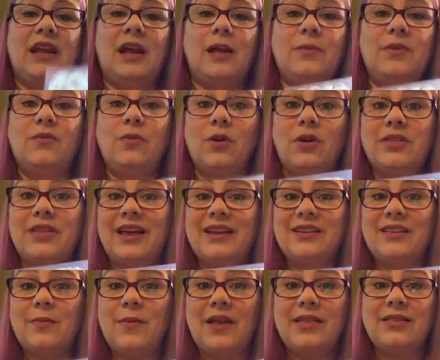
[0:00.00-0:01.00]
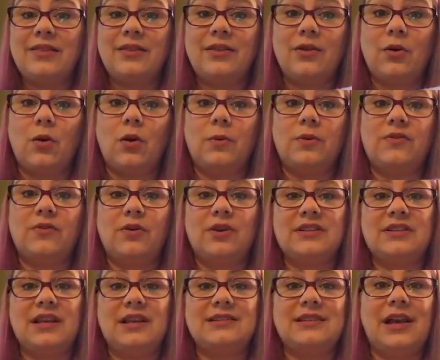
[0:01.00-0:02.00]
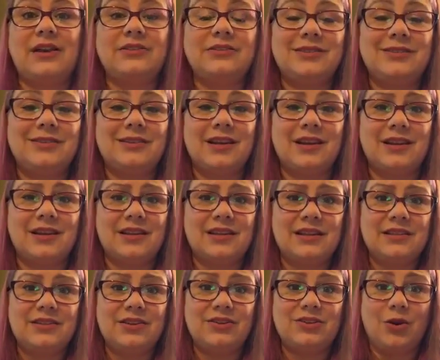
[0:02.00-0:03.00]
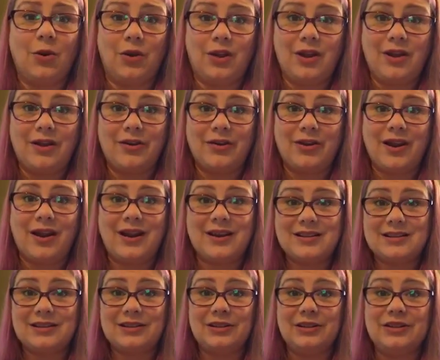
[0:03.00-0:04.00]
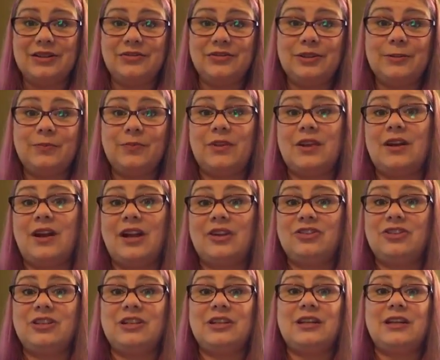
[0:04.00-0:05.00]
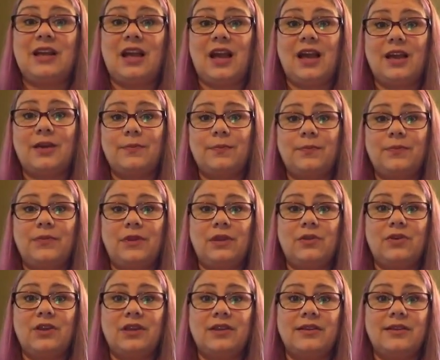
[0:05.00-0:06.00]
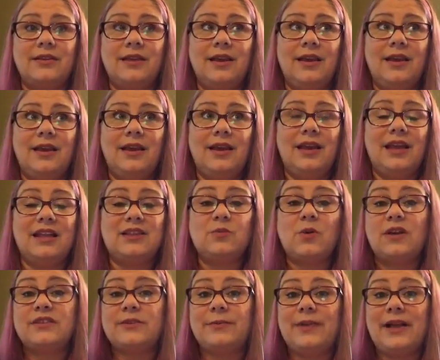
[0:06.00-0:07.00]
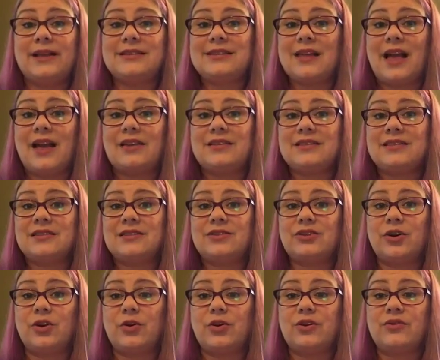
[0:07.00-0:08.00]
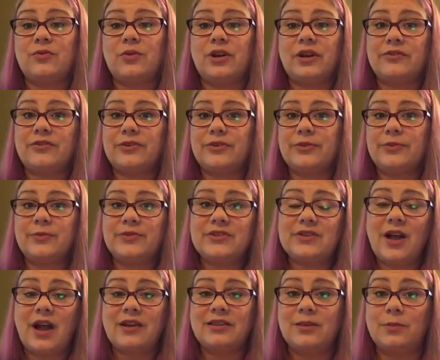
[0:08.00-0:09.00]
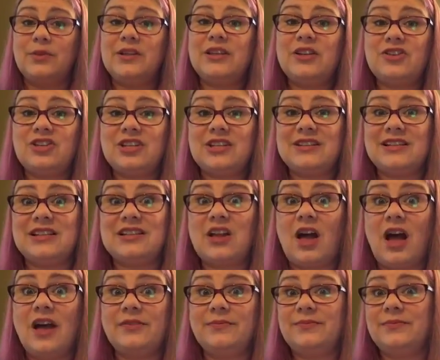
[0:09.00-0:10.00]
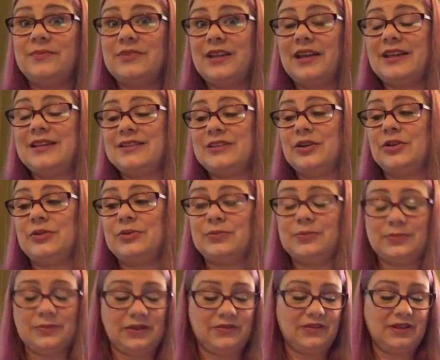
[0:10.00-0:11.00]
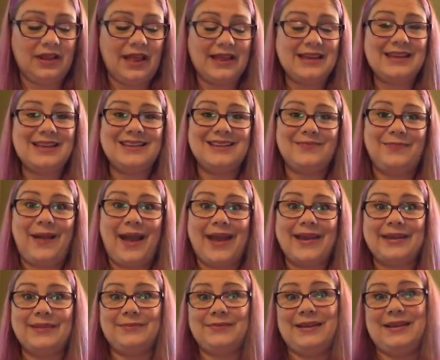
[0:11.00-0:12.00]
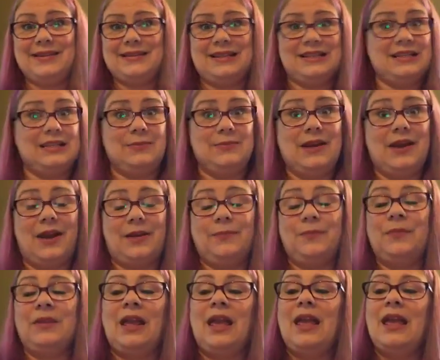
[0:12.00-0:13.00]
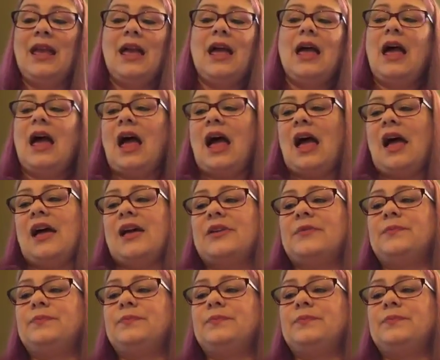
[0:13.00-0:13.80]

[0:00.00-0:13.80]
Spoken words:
Before the end of the month, or before it sells out. This year's Going, Going, Gone is a little different. They're actually, it's while supplies last. So if whatever stock deplenishes, it's gone. So if you like it, buy it, because it's going to be gone. Now